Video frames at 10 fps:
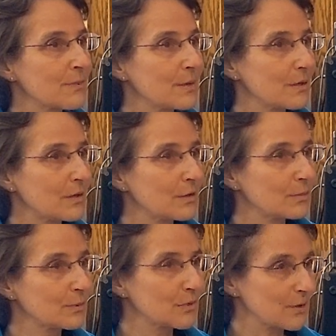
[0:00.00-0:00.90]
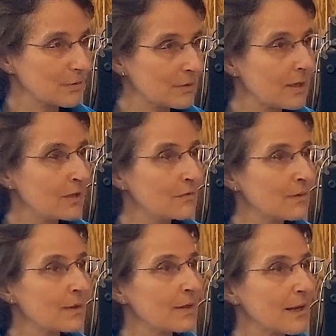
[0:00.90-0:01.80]
me the hope to continue
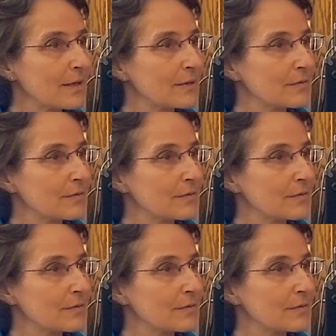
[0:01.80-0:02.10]
with life.